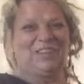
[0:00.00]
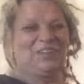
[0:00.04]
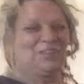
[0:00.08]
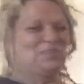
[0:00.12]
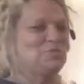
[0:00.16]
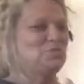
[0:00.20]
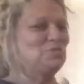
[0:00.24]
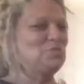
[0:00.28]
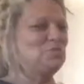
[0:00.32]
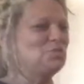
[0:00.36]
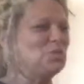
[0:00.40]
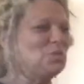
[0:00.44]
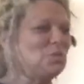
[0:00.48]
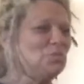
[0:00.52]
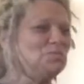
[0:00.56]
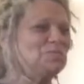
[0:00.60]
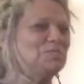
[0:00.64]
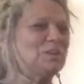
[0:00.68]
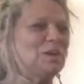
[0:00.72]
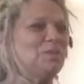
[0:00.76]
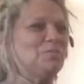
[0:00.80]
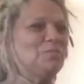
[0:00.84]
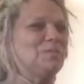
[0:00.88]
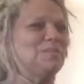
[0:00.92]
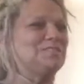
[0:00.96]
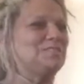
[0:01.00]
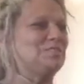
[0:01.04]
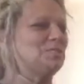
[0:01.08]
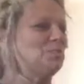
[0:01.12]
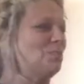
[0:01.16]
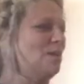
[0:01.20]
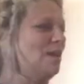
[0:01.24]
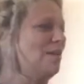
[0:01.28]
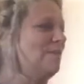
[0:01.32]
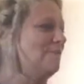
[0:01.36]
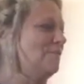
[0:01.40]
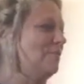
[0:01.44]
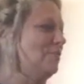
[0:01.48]
No doubt
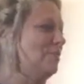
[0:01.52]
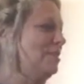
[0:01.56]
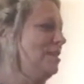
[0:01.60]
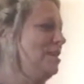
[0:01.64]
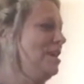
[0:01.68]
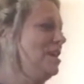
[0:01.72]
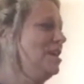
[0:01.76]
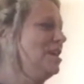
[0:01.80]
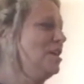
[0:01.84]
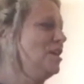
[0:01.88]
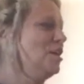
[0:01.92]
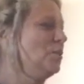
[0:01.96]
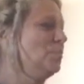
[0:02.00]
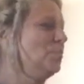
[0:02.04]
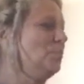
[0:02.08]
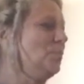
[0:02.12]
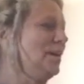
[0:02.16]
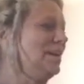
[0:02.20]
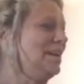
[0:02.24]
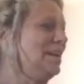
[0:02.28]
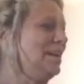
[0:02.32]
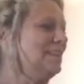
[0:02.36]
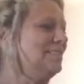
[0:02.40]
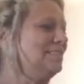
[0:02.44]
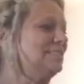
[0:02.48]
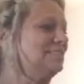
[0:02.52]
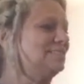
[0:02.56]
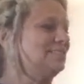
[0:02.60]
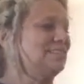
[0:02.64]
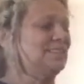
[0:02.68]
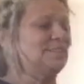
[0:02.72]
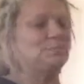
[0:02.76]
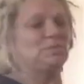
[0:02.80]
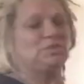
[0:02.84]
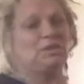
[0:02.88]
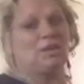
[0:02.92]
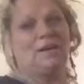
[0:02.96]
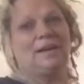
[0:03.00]
whatsoever. But at the
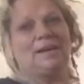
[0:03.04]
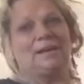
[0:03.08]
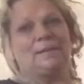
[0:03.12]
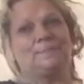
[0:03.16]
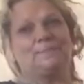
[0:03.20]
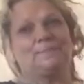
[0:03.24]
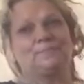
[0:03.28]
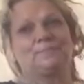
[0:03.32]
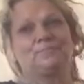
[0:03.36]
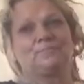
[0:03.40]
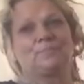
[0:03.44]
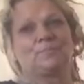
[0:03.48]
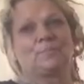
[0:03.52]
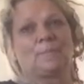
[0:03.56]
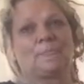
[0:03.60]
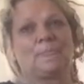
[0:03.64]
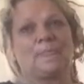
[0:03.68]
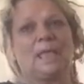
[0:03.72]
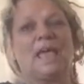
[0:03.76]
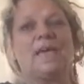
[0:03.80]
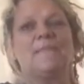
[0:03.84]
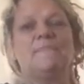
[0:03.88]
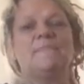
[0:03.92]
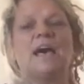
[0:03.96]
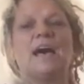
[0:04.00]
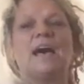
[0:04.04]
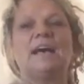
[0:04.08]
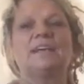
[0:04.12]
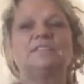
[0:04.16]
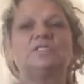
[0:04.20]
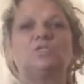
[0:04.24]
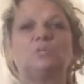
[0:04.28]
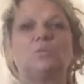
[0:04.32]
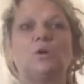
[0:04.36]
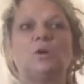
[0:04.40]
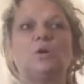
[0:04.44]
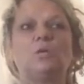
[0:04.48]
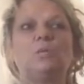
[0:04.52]
same time, and
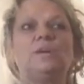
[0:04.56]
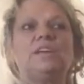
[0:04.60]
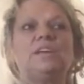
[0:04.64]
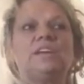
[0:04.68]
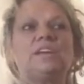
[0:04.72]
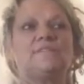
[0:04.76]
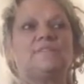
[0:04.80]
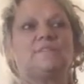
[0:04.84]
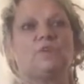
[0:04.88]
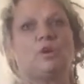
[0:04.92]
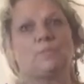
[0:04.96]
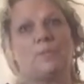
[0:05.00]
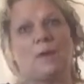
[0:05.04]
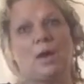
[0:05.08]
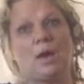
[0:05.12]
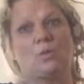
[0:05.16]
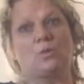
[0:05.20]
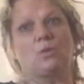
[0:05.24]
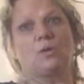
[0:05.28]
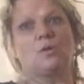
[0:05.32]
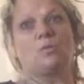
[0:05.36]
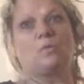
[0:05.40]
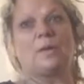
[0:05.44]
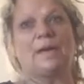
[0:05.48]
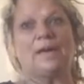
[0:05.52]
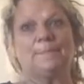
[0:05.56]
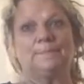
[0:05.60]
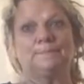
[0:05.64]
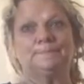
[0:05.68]
that's where we give our power away.